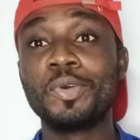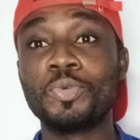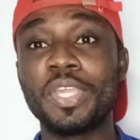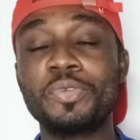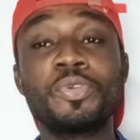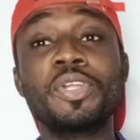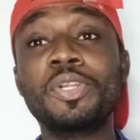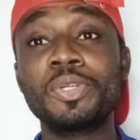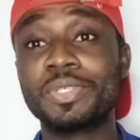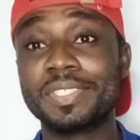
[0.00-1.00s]
we
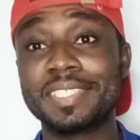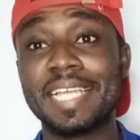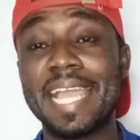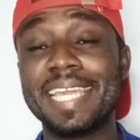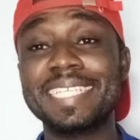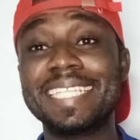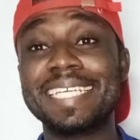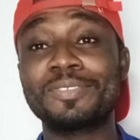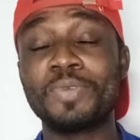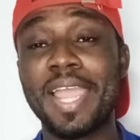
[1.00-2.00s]
don't know. I guess
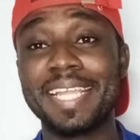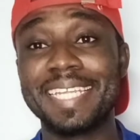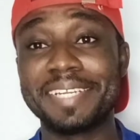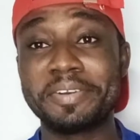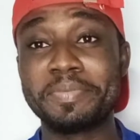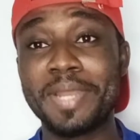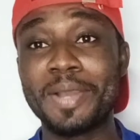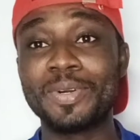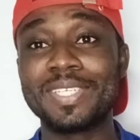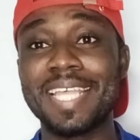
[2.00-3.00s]
that's why the
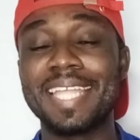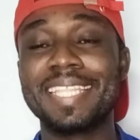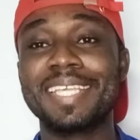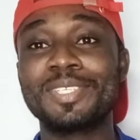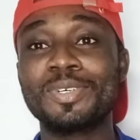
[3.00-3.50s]
criminal courts are there,